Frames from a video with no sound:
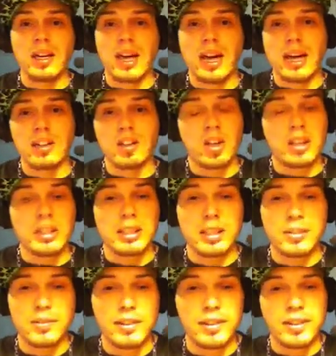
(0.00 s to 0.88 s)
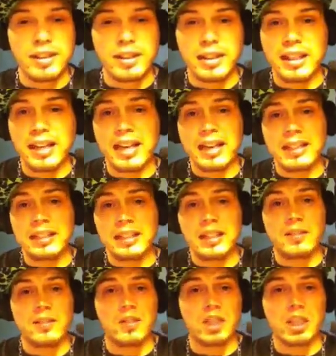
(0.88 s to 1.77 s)
I lost everything and I
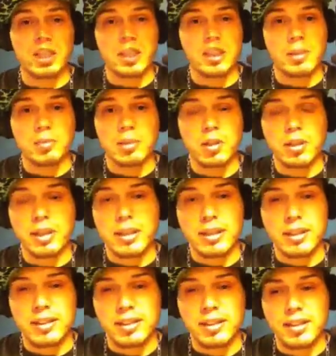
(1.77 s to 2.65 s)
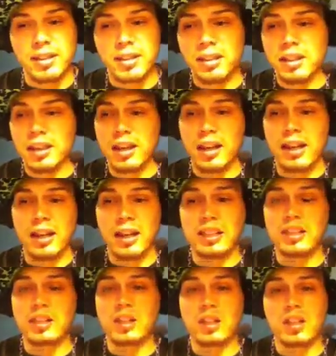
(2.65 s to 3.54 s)
didn't give a shit about anything, and
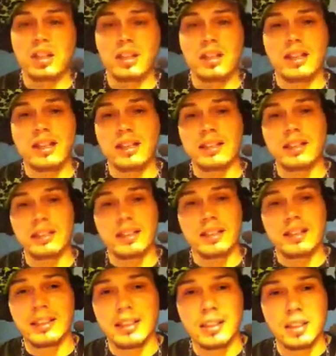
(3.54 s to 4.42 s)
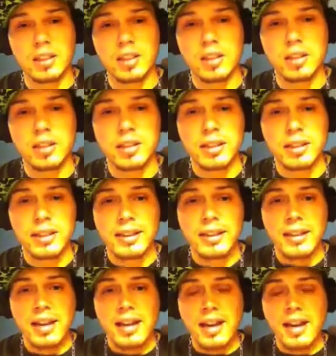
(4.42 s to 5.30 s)
I started hitting the needle,
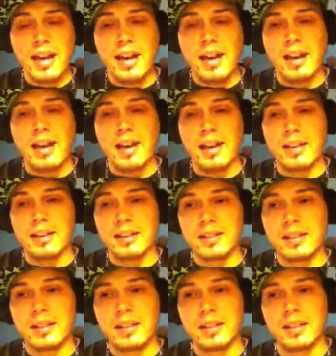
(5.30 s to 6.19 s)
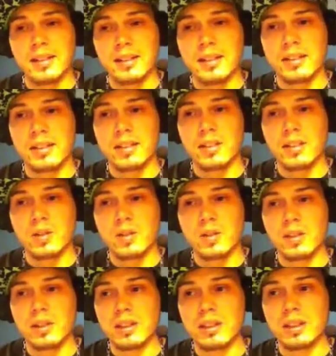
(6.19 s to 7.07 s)
and
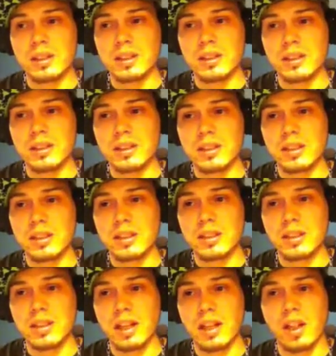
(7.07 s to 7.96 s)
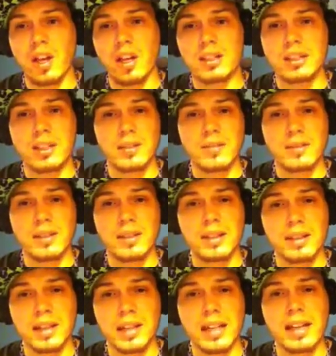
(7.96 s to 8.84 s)
it just, I lost
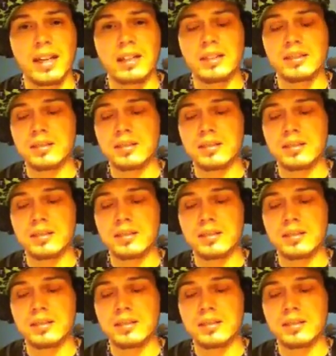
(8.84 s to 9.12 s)
everything. I had